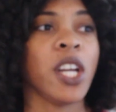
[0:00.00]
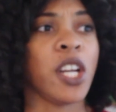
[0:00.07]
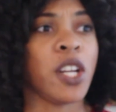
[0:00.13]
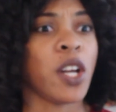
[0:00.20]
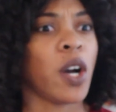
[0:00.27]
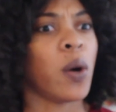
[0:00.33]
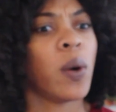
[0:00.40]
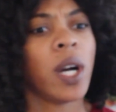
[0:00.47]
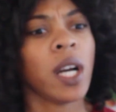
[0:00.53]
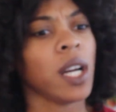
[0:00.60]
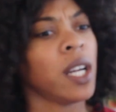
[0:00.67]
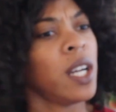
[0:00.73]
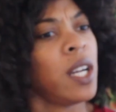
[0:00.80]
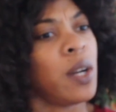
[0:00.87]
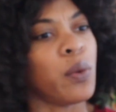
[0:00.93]

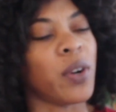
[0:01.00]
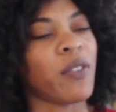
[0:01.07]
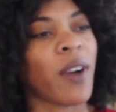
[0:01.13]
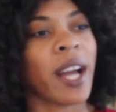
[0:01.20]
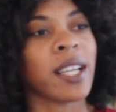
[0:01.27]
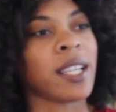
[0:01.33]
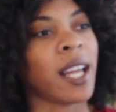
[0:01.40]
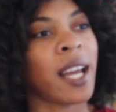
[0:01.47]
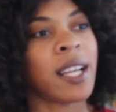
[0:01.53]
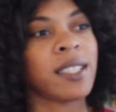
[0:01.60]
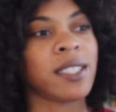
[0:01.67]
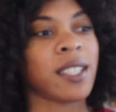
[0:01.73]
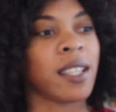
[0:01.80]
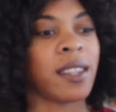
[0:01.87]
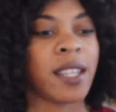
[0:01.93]
If I
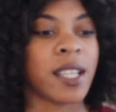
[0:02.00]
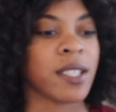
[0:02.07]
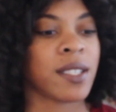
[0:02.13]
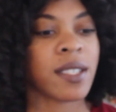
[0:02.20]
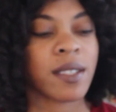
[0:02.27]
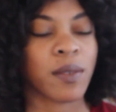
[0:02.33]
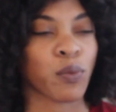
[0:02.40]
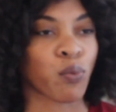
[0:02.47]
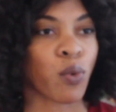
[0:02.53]
get to this